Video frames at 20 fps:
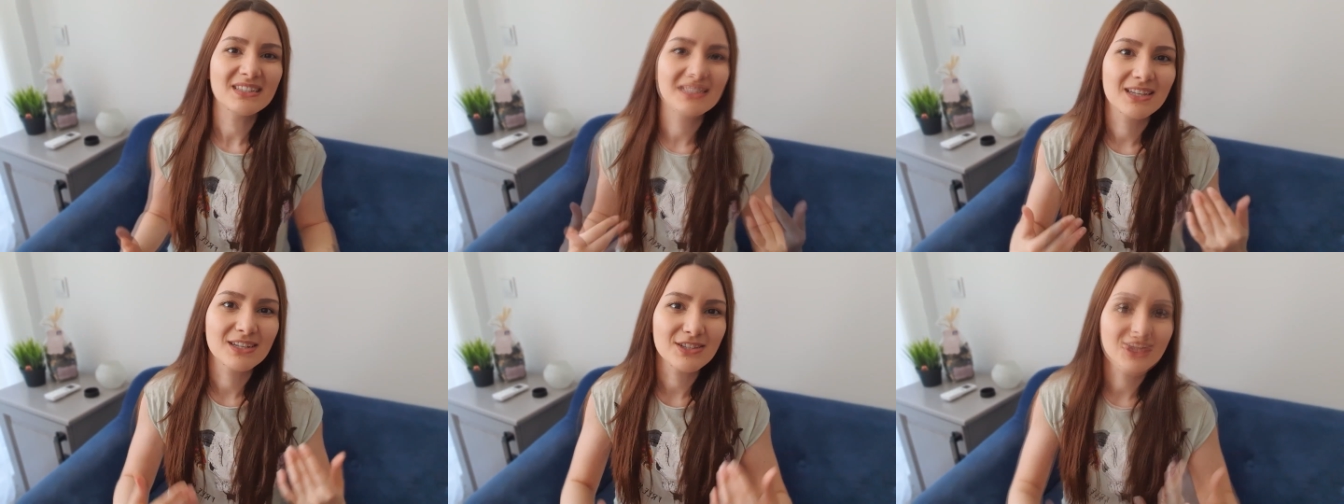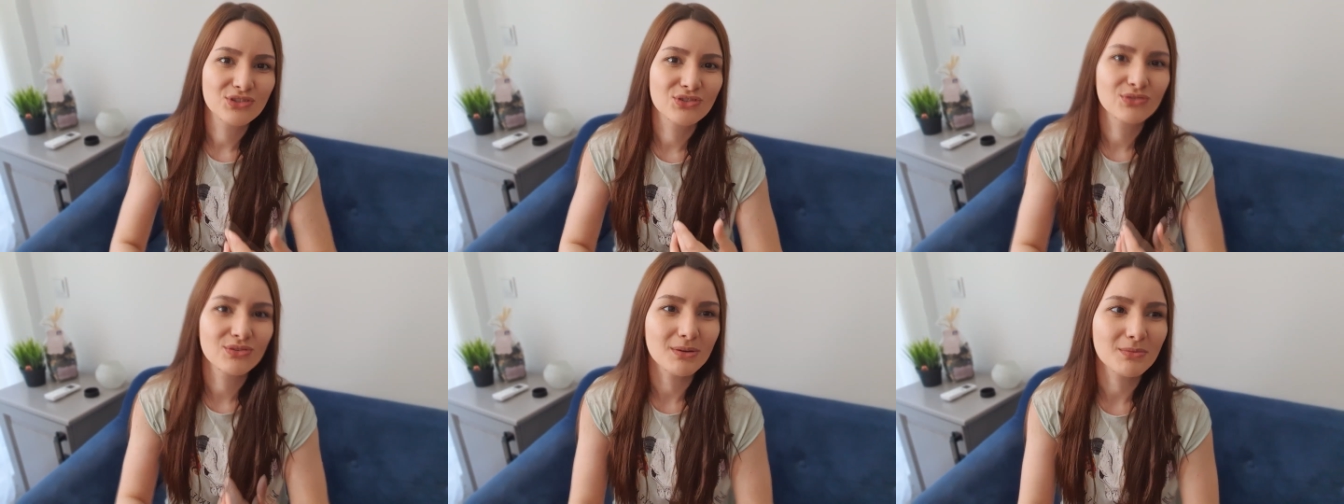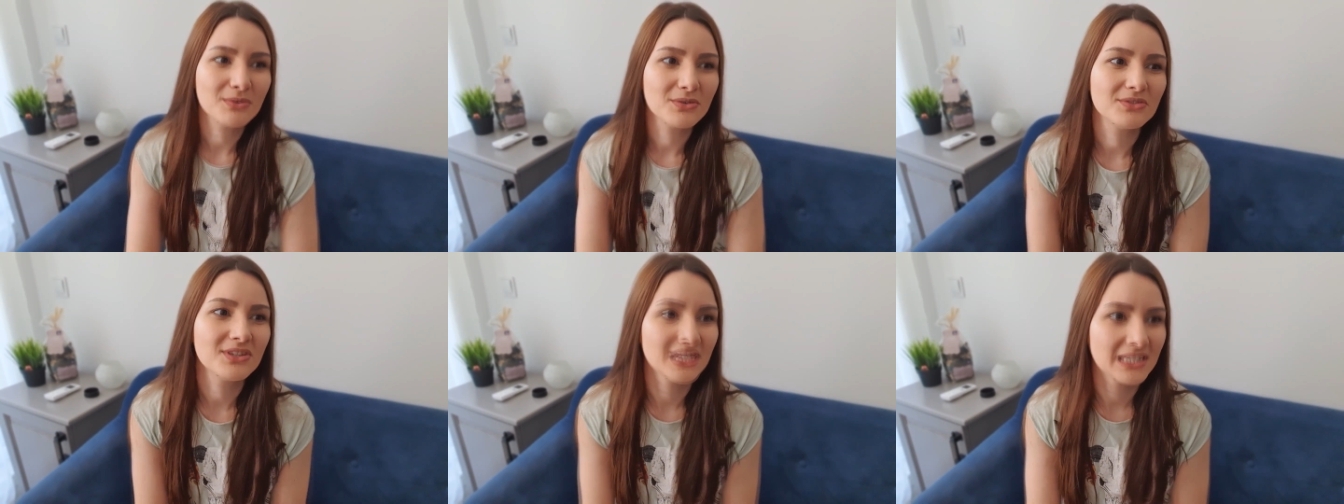such
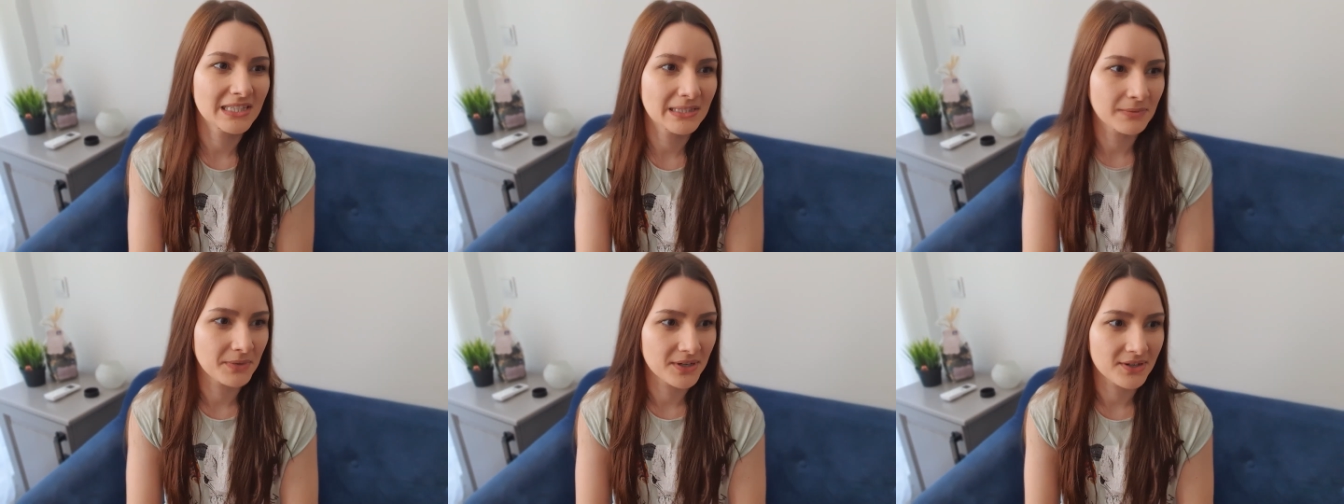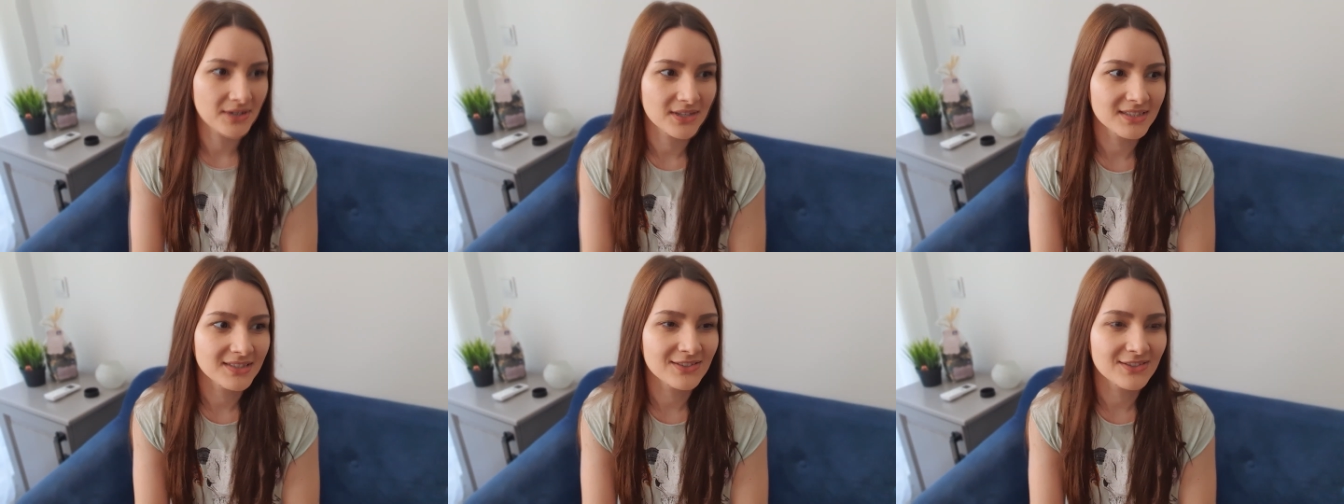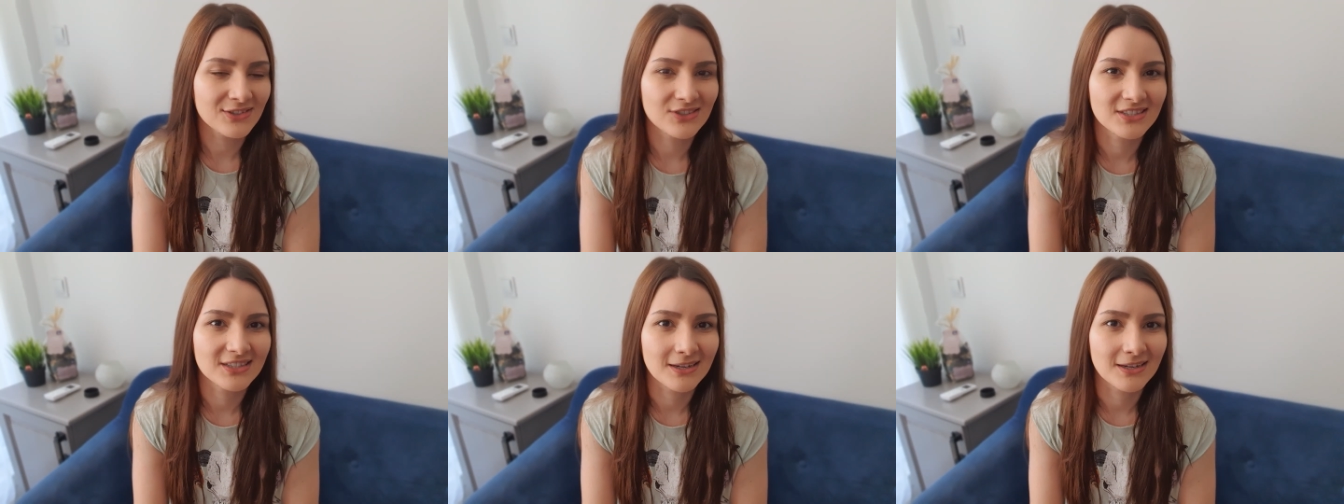troubled experience
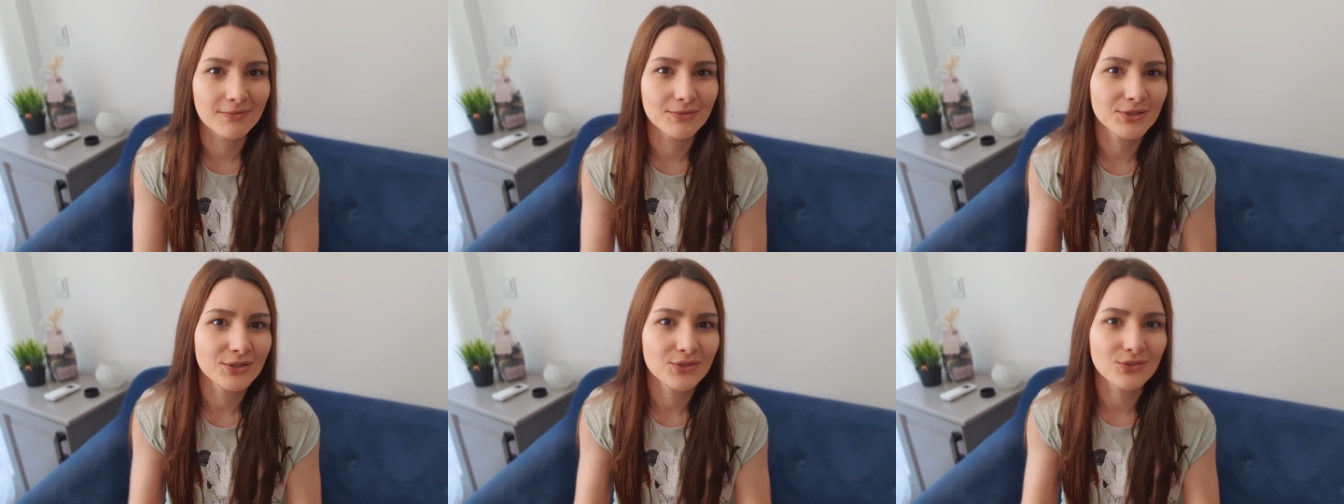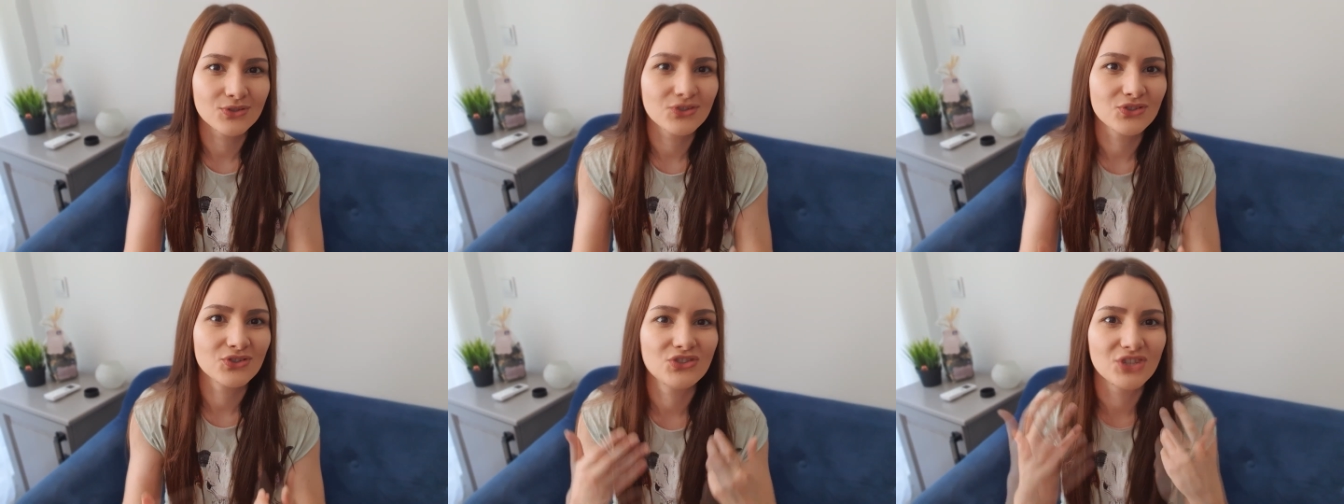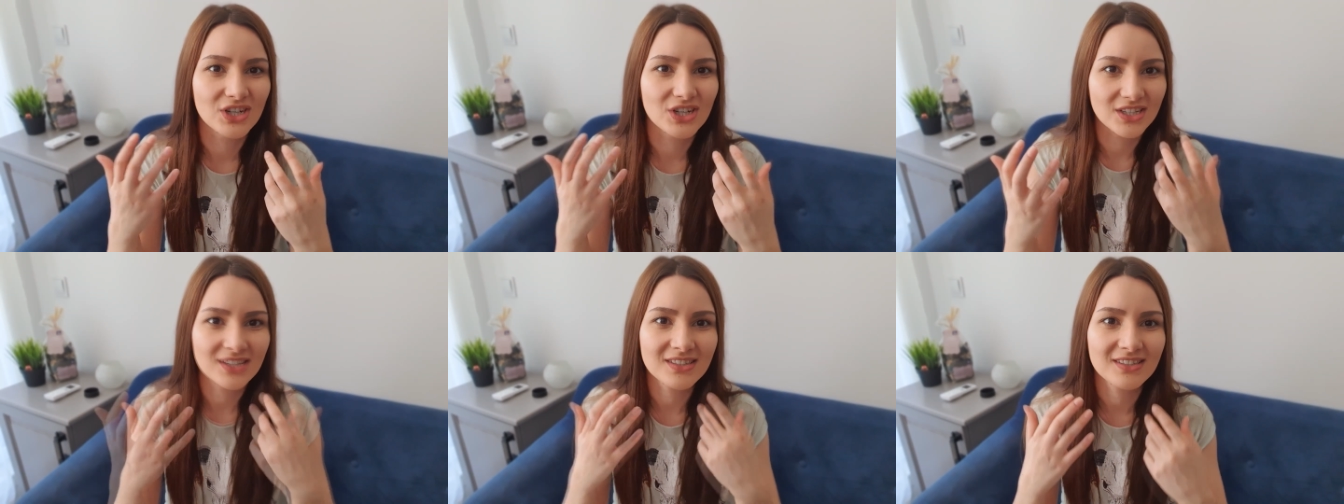to someone who's
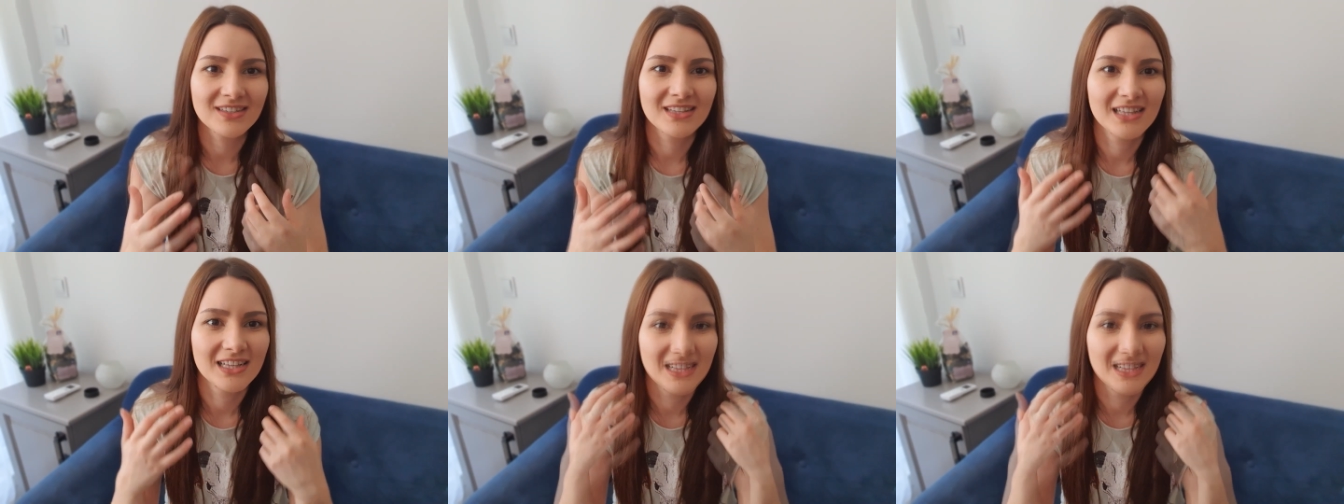just